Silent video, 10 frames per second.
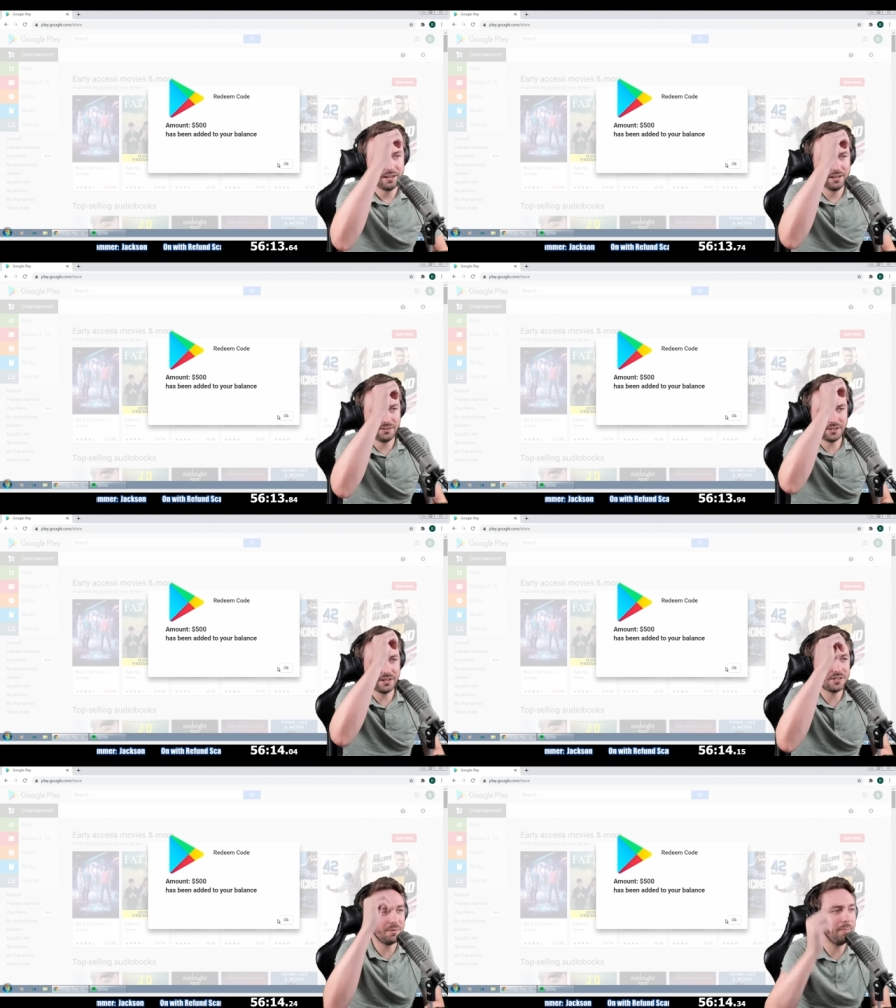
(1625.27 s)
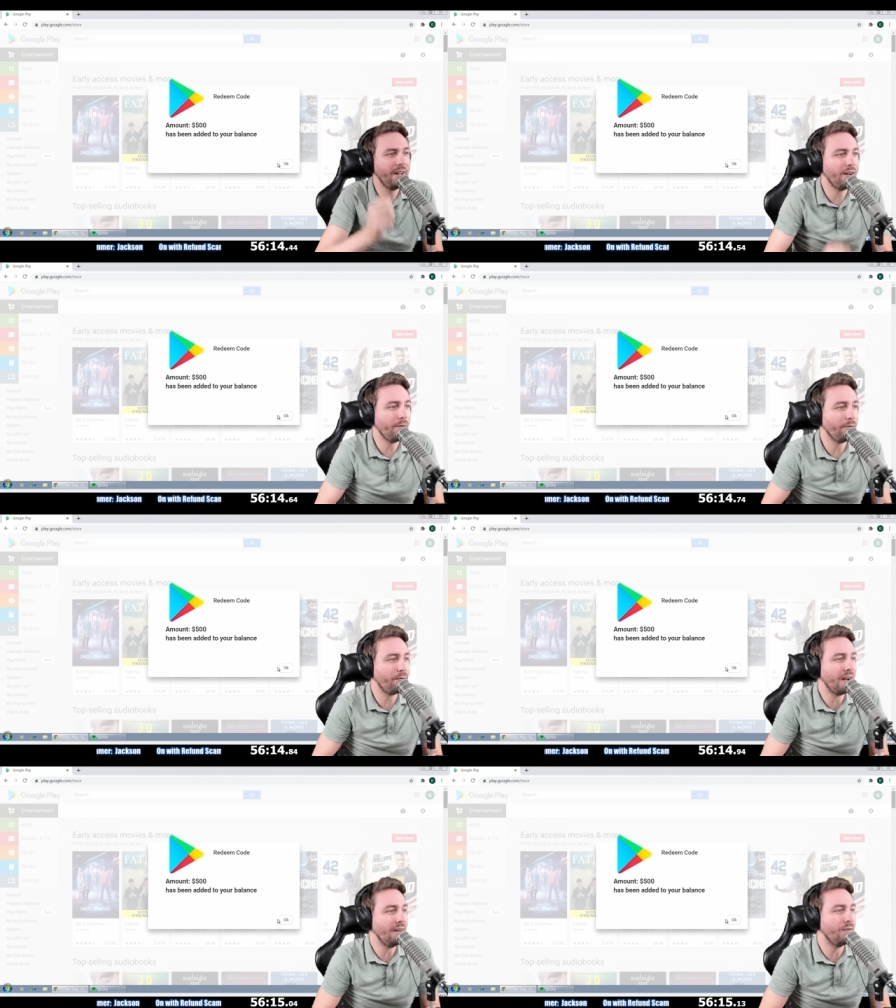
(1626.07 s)
It says amount
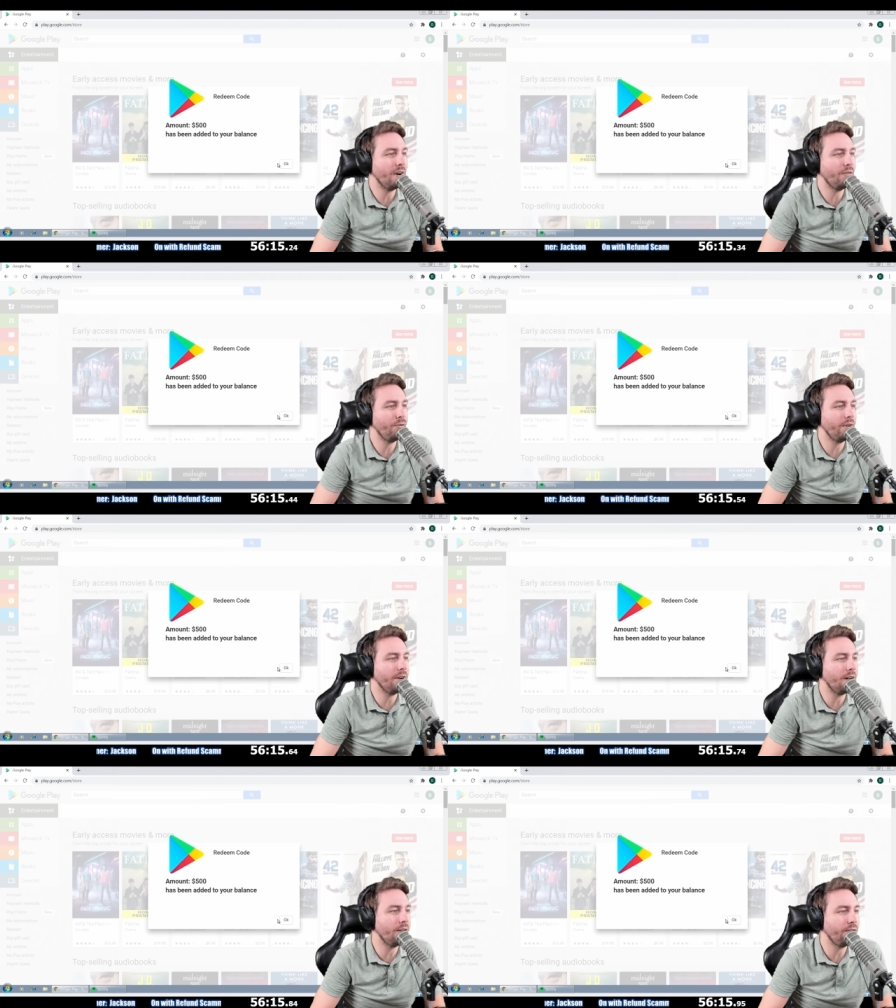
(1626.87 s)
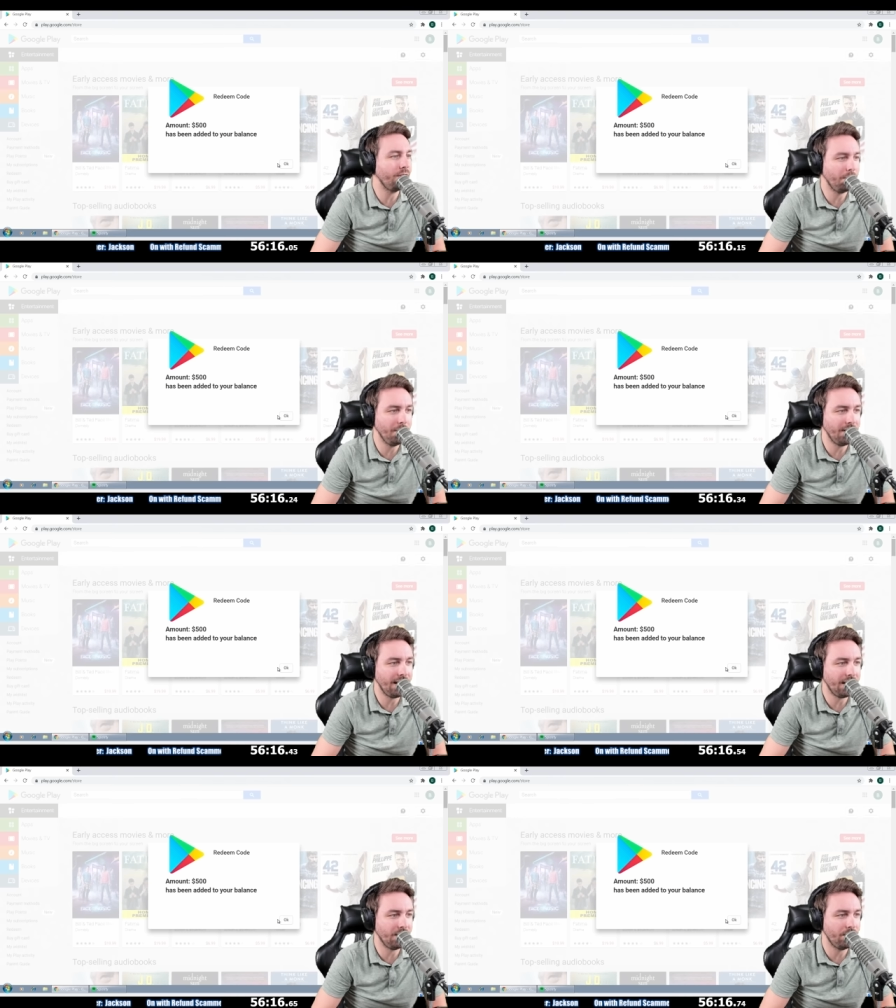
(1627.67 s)
five hundred dollars has been
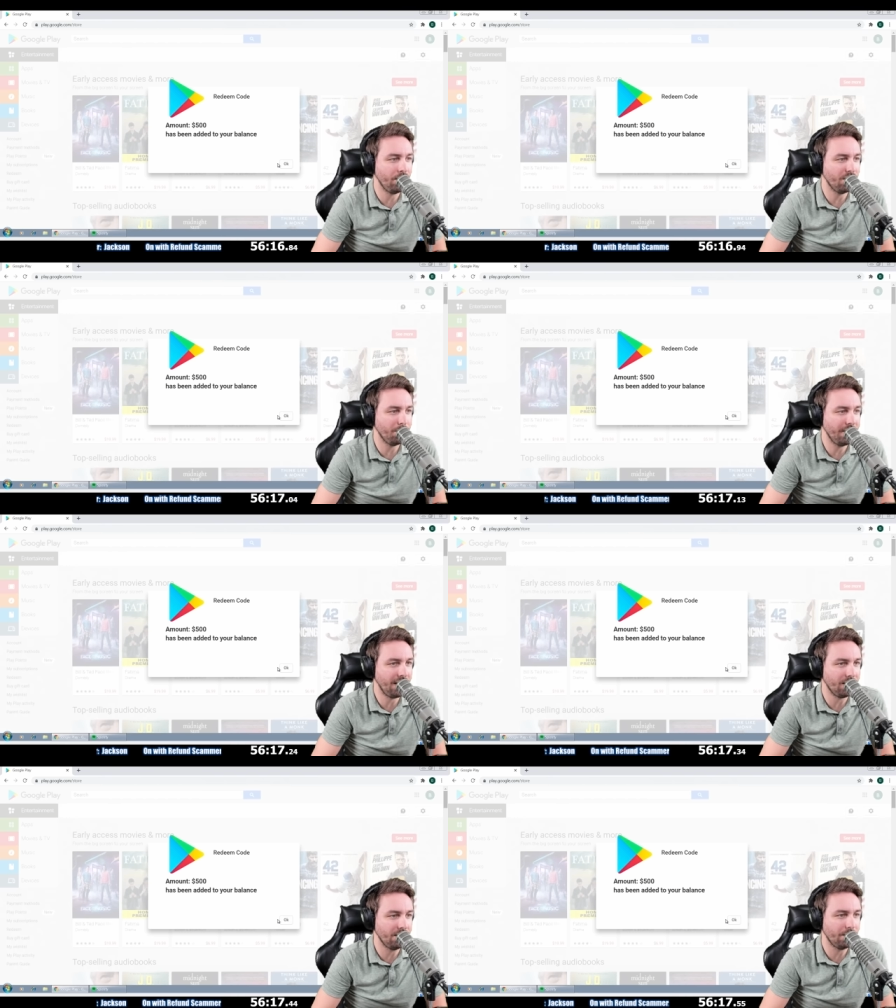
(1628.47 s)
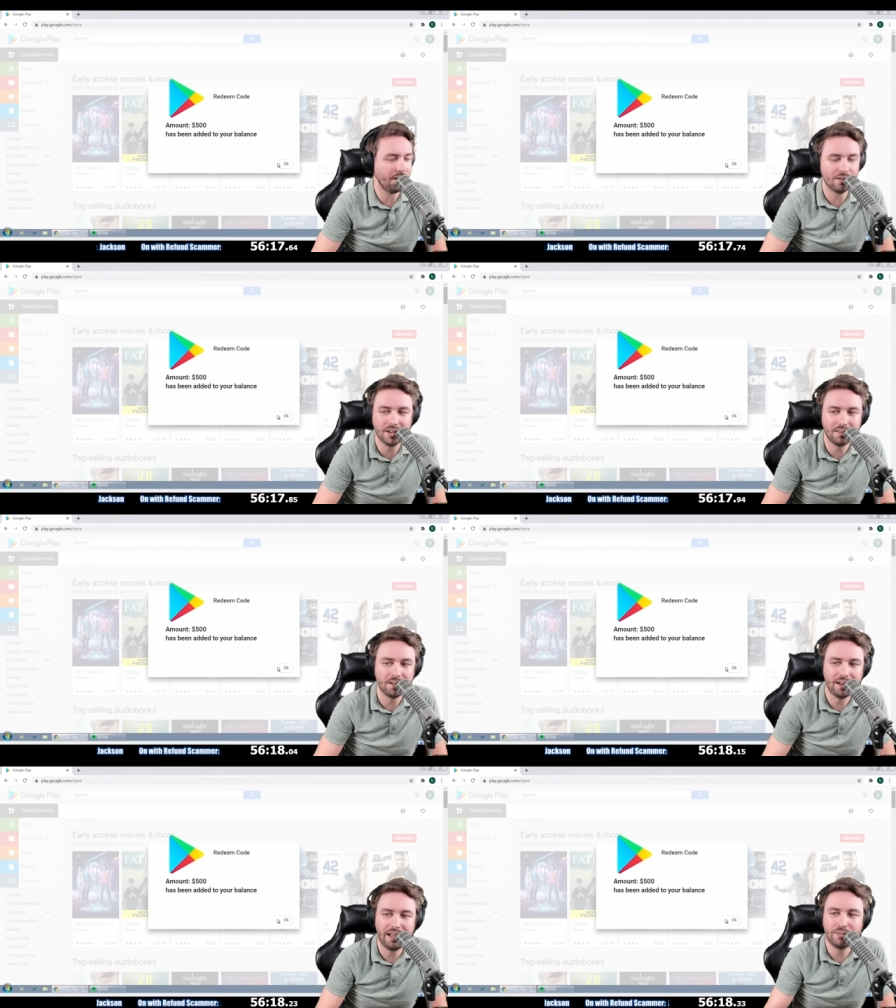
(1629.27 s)
added to your balance because I thought I have